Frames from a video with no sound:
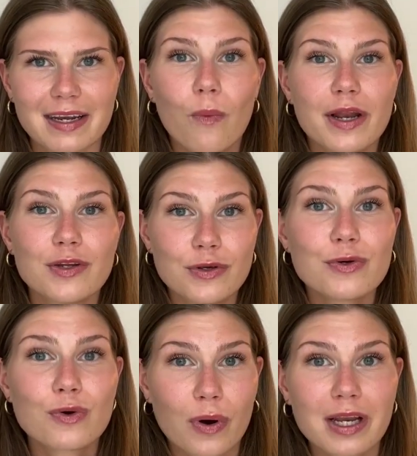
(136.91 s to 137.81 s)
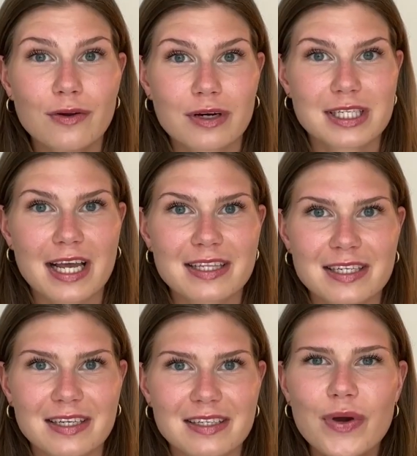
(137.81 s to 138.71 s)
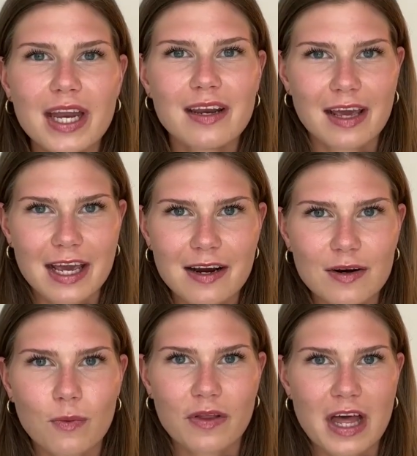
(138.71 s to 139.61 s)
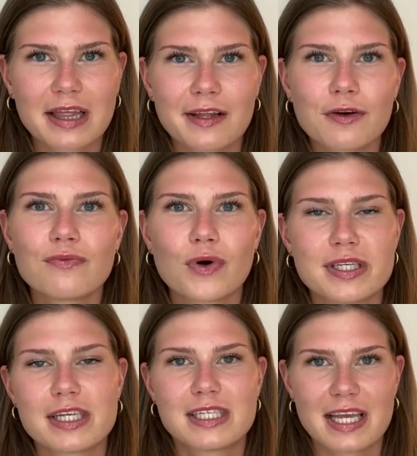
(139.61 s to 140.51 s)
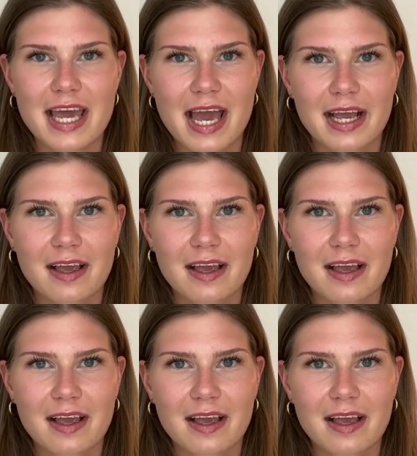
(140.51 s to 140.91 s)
When you quit your senses, you can hear what that little voice is saying.